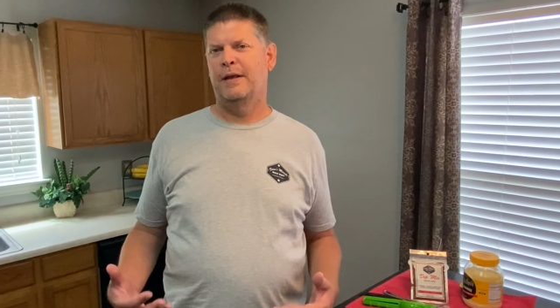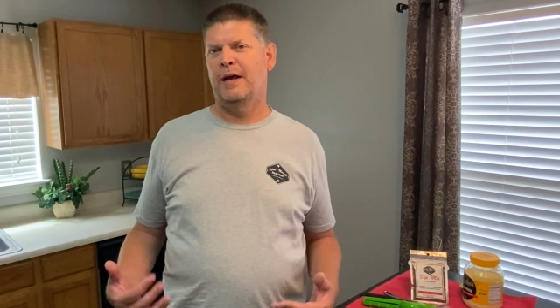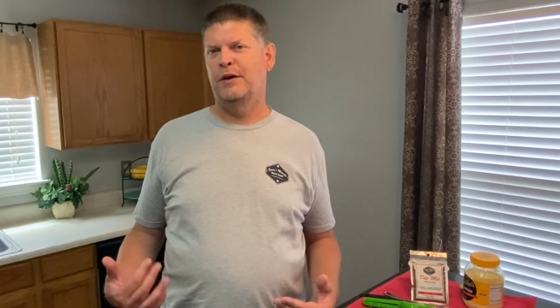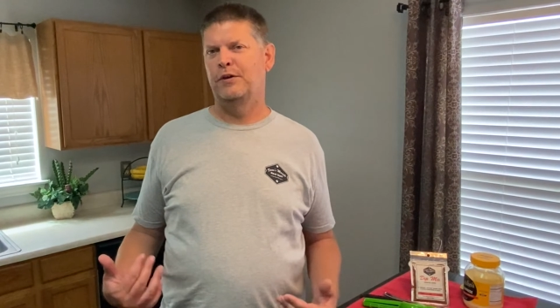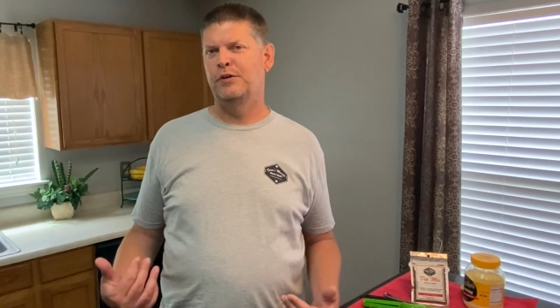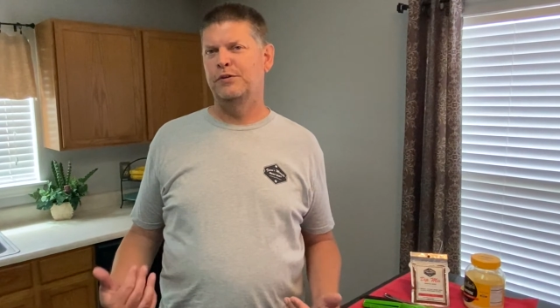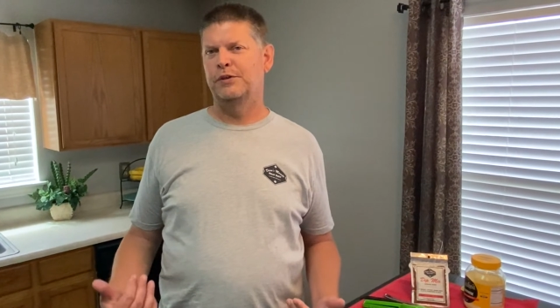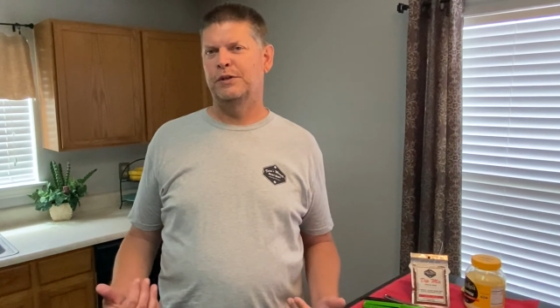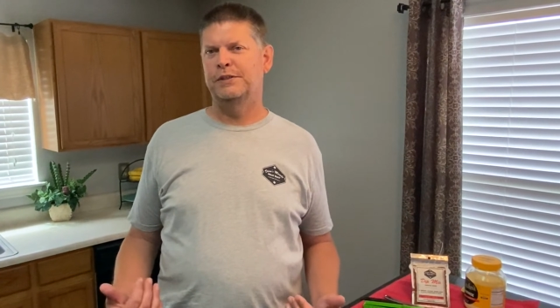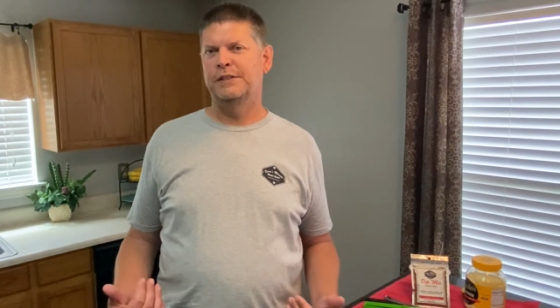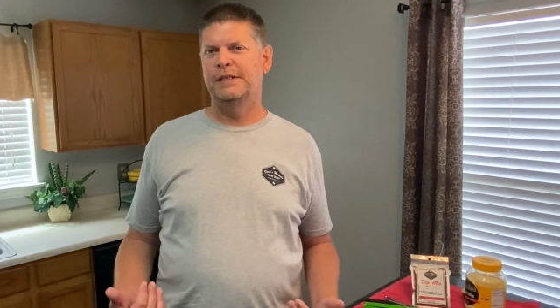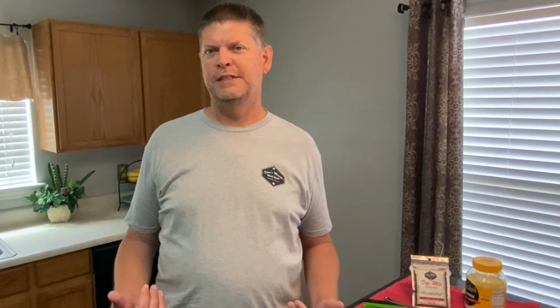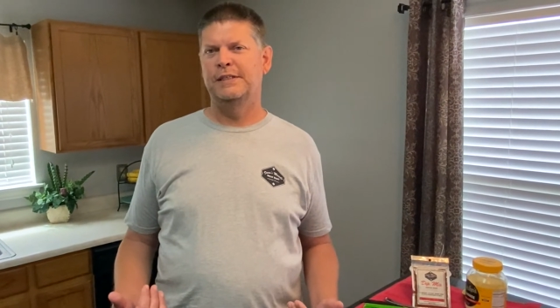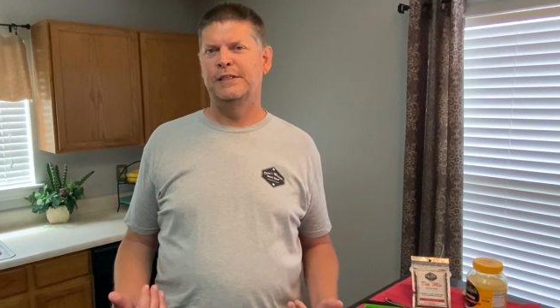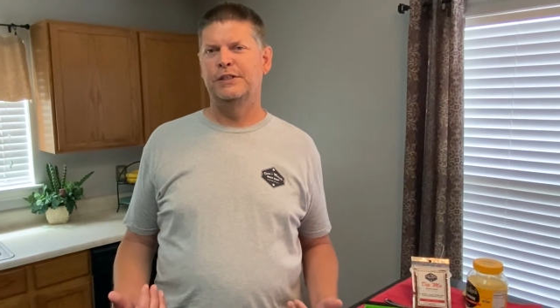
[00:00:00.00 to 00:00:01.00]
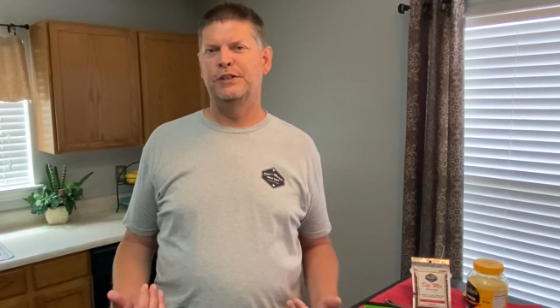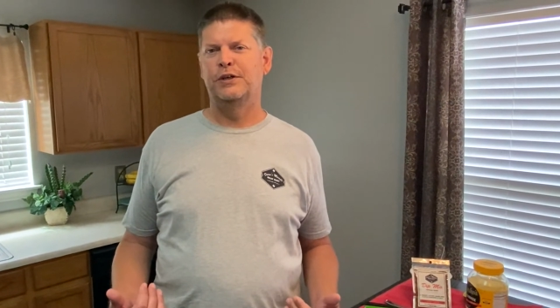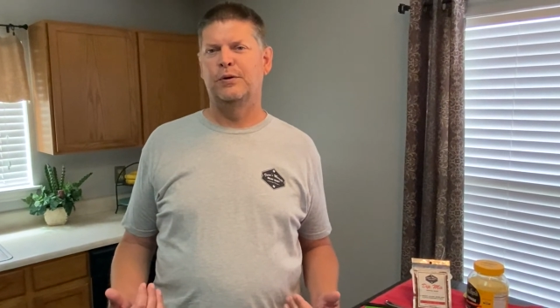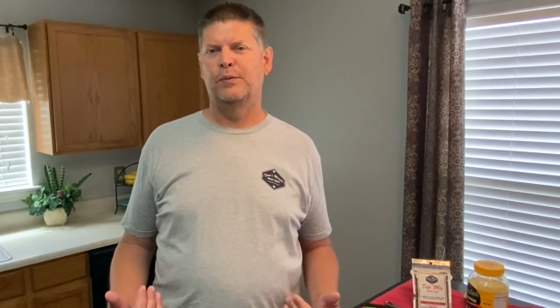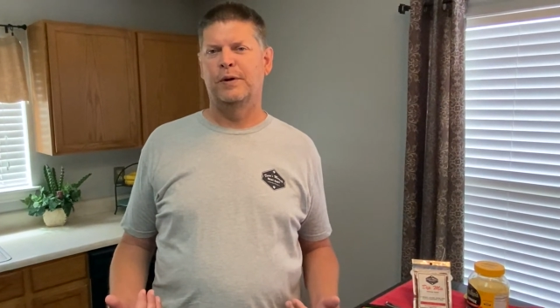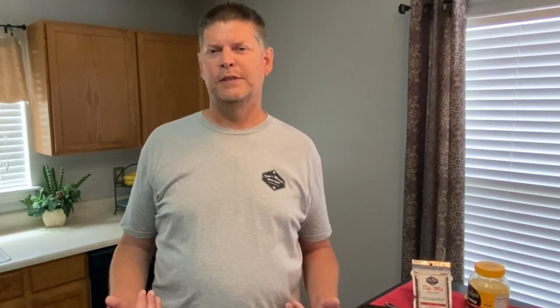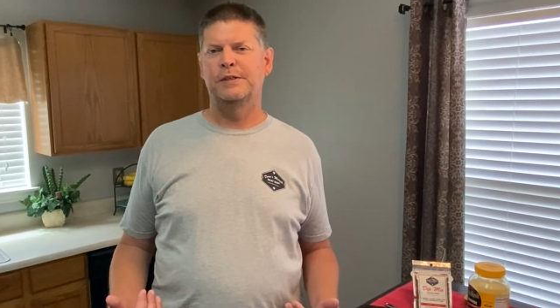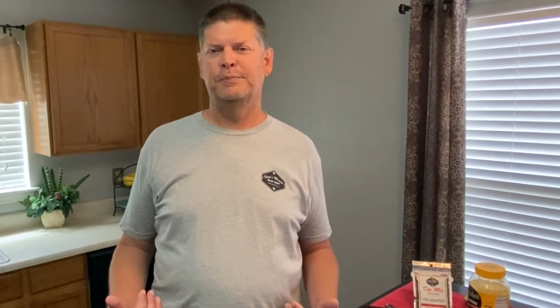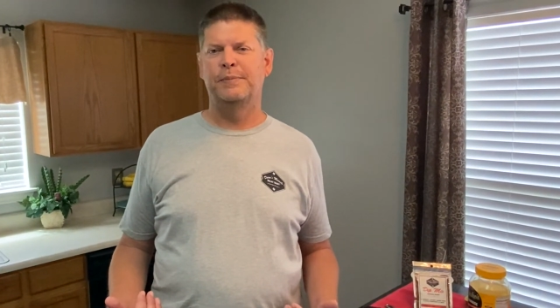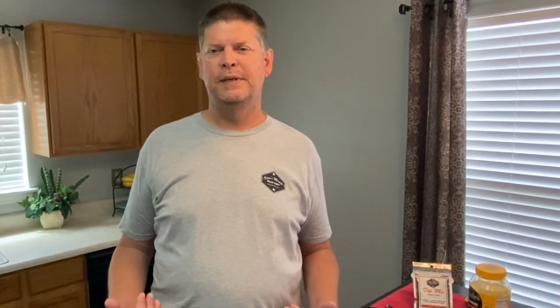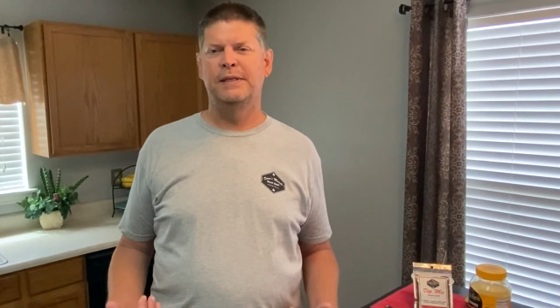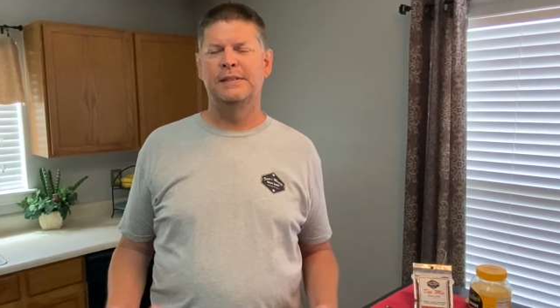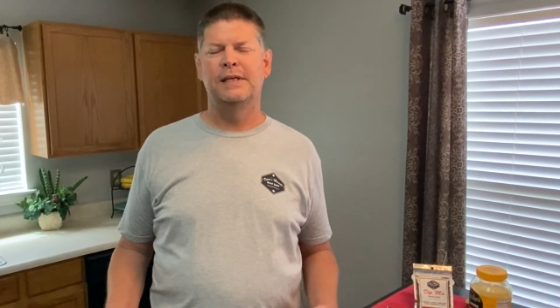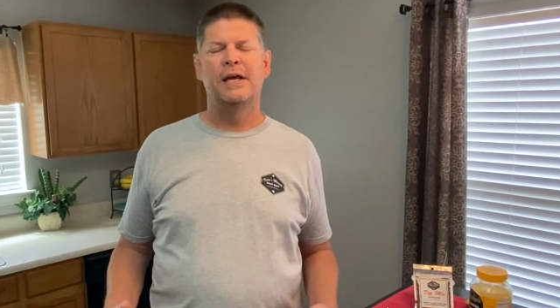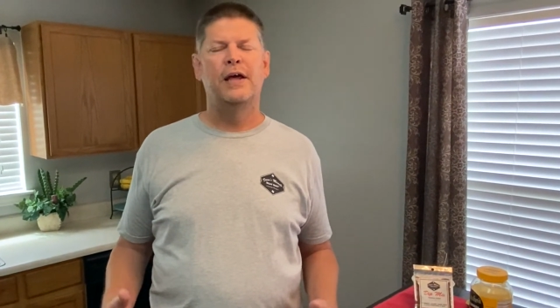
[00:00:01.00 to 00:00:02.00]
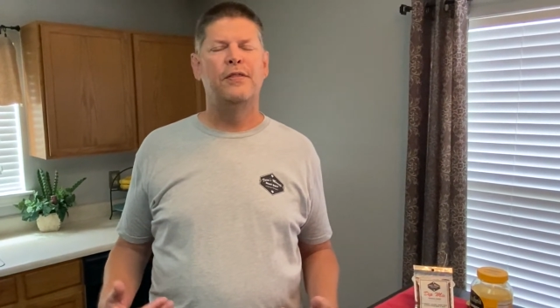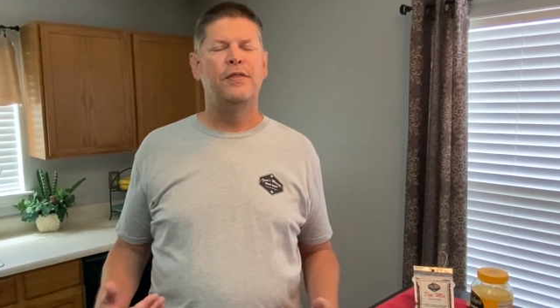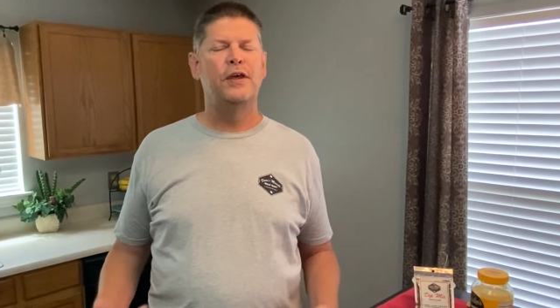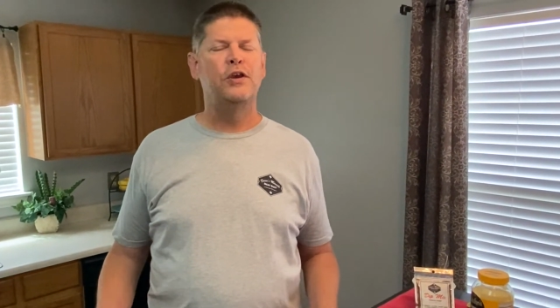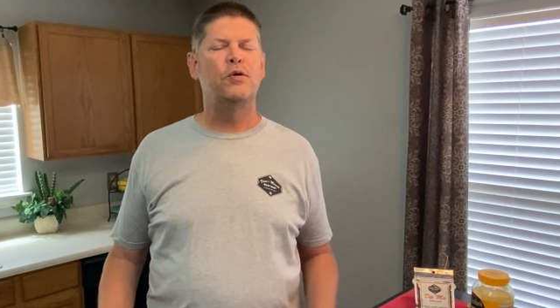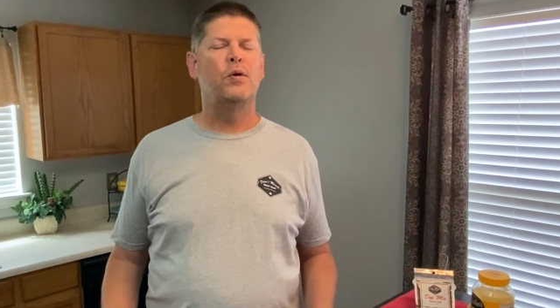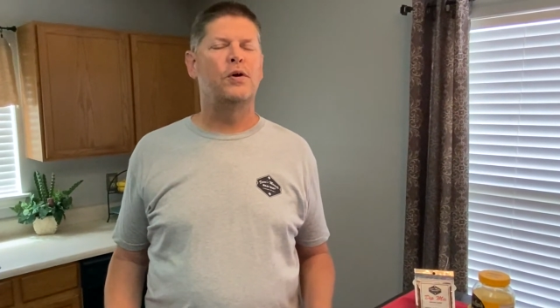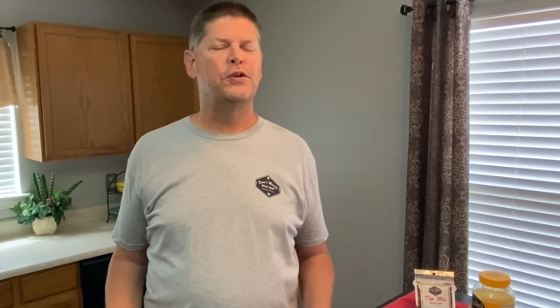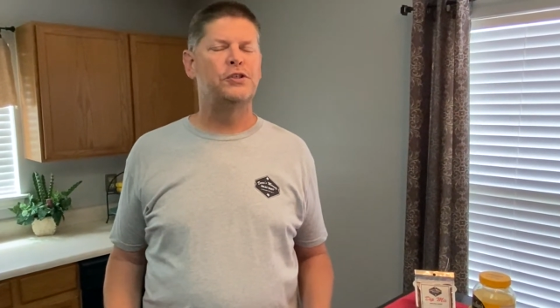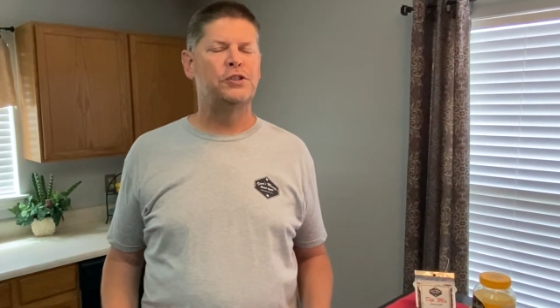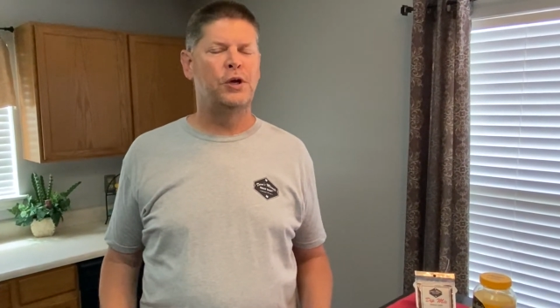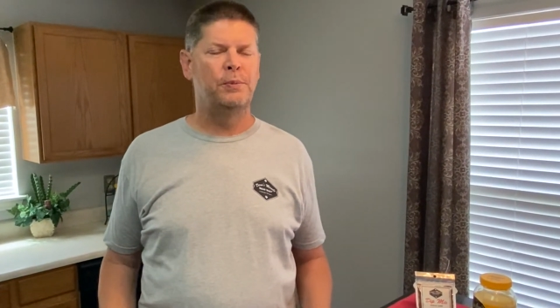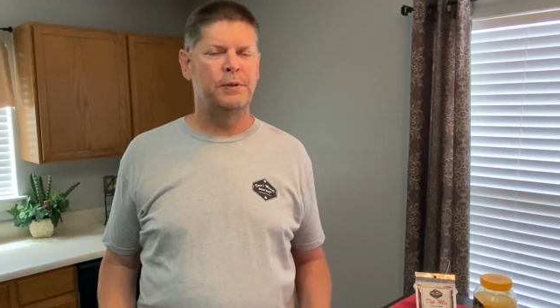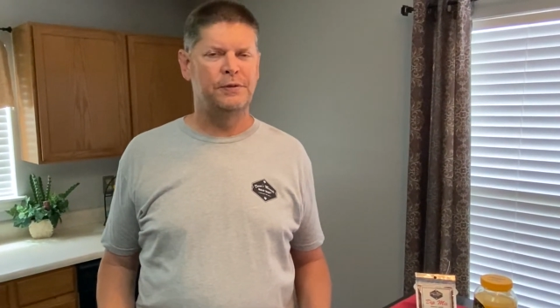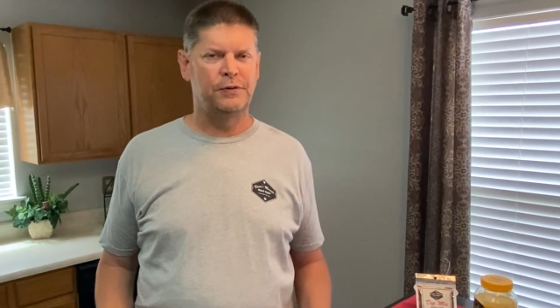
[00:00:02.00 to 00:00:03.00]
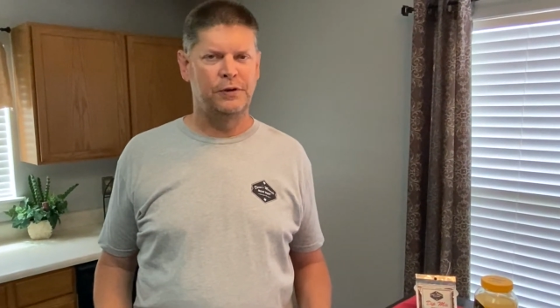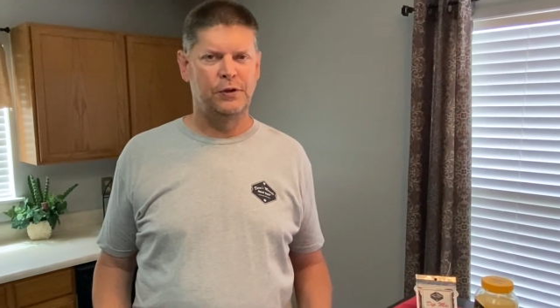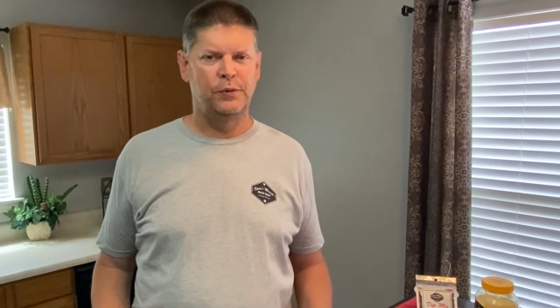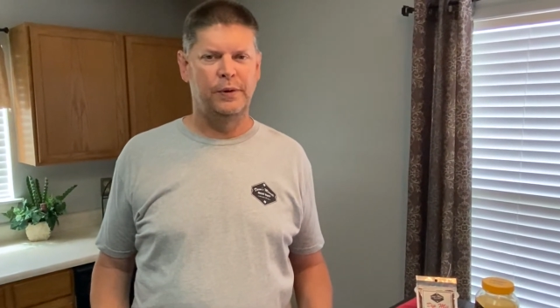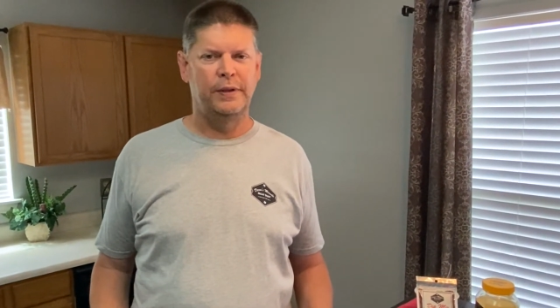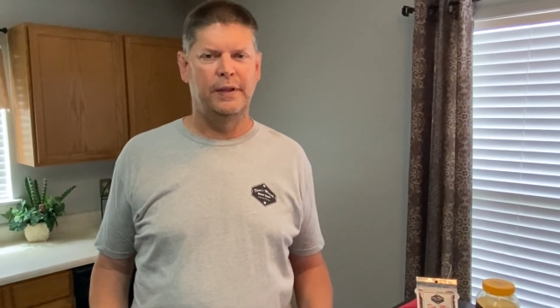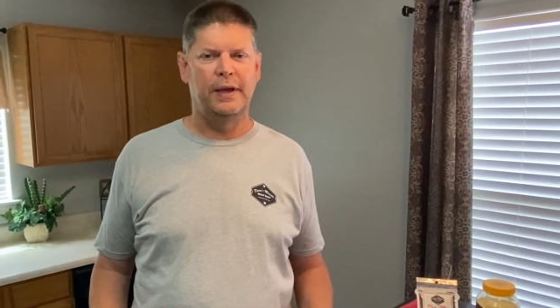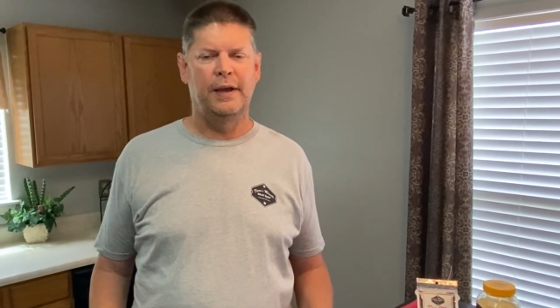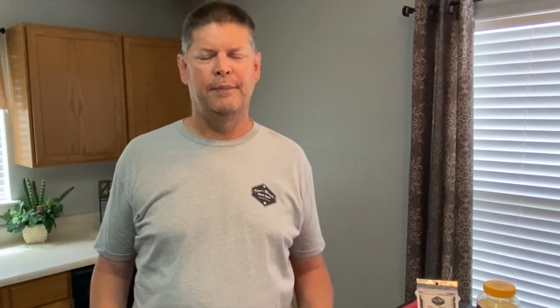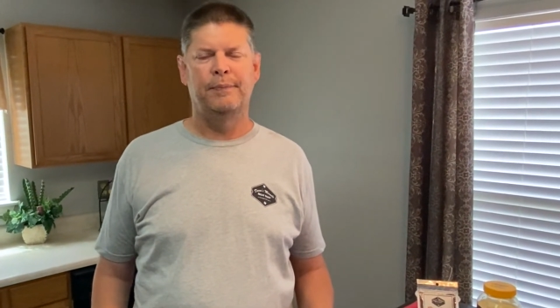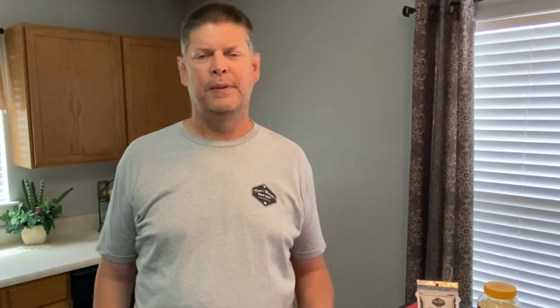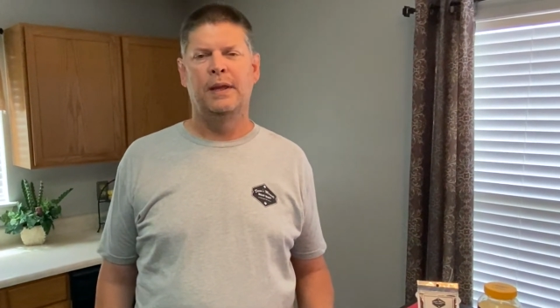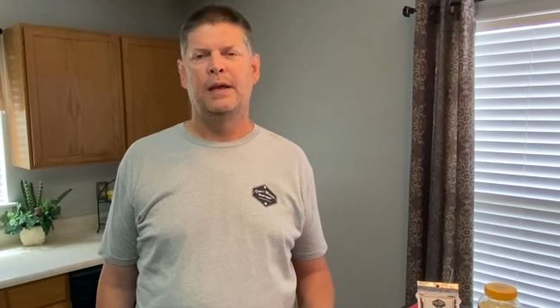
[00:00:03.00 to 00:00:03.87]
how you use our seasonings in your recipes. Thank you all so much for doing that.